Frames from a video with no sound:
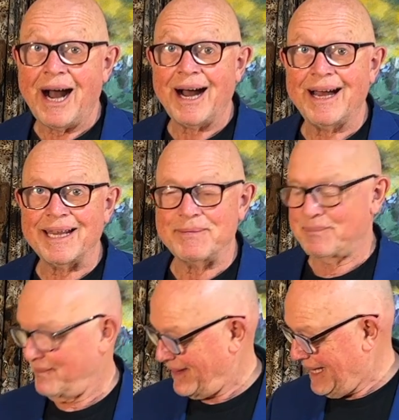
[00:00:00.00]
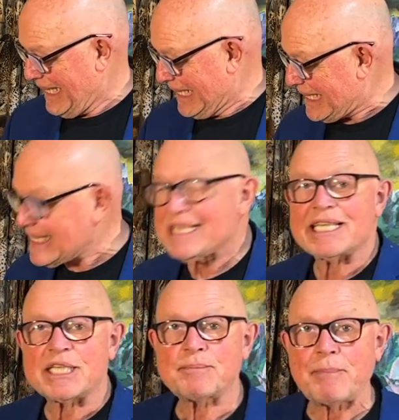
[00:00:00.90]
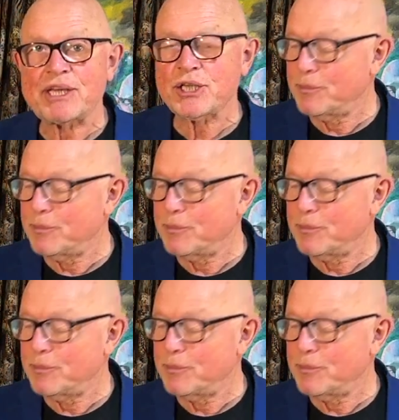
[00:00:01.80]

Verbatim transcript: Hi. This is a special